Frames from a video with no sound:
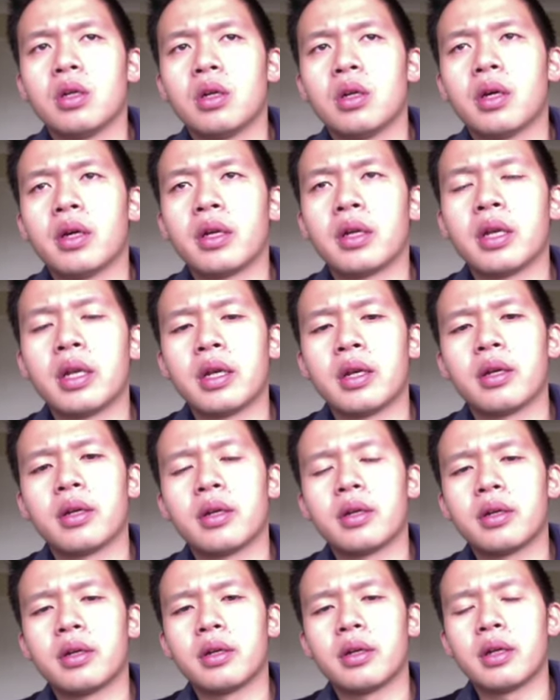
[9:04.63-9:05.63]
And
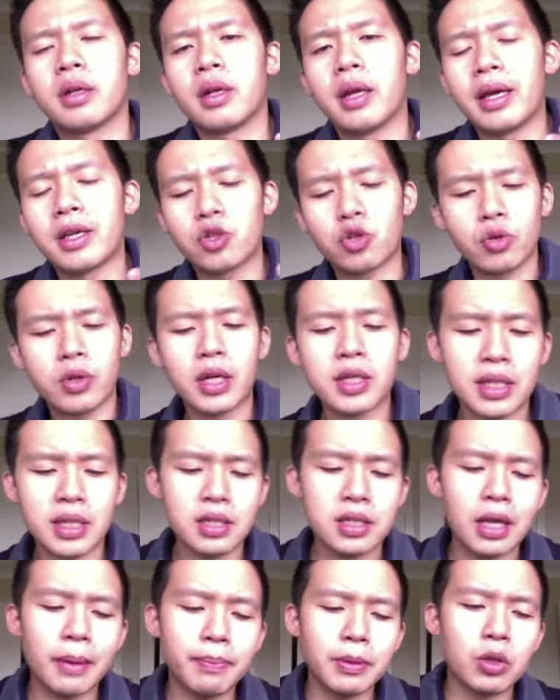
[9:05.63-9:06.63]
as soon as I
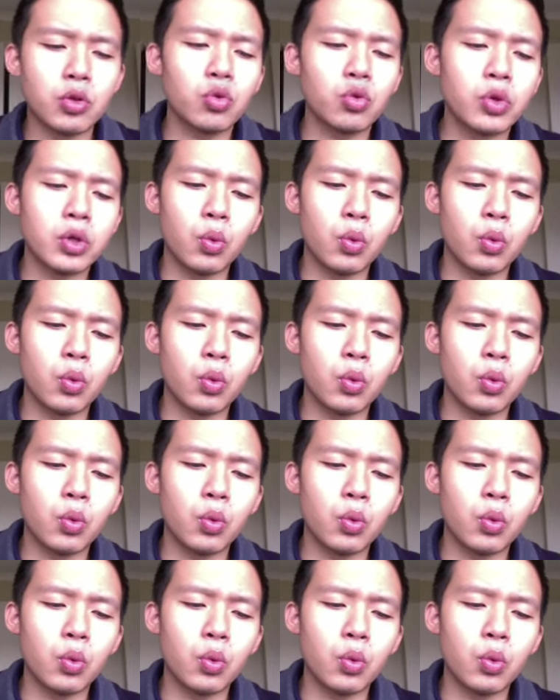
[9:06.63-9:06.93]
stepped into